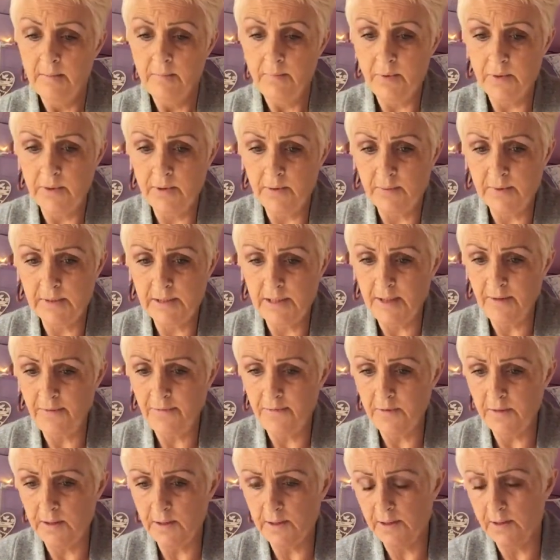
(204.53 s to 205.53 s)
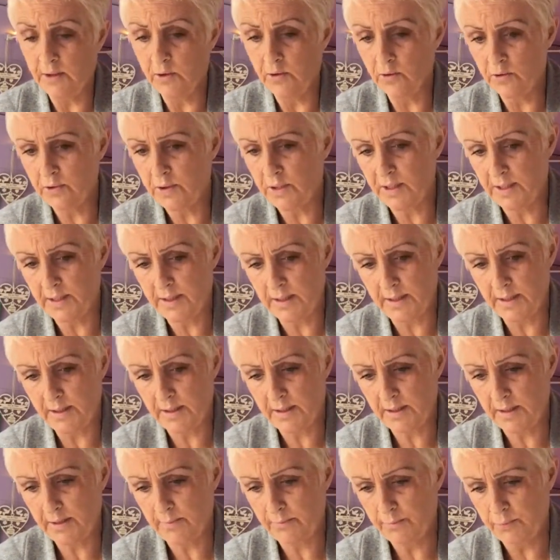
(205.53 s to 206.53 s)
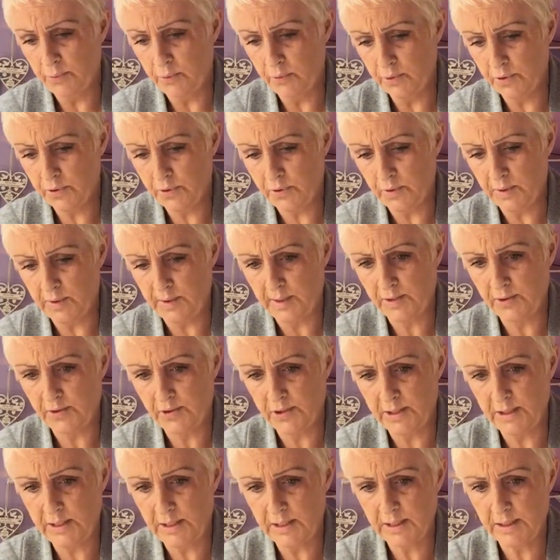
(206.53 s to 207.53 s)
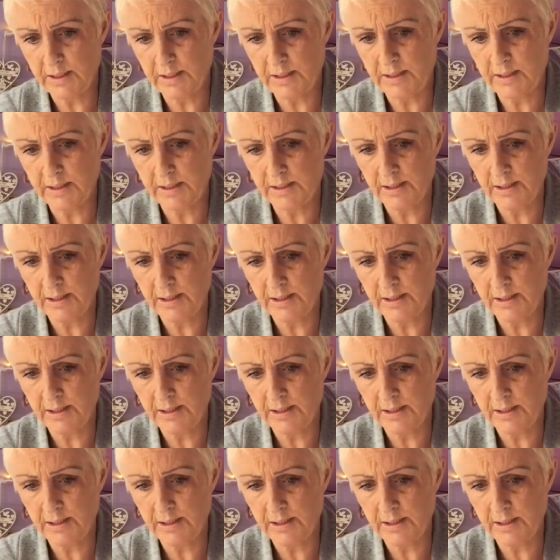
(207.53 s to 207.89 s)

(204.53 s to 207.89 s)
But it was definitely your correct postal address that I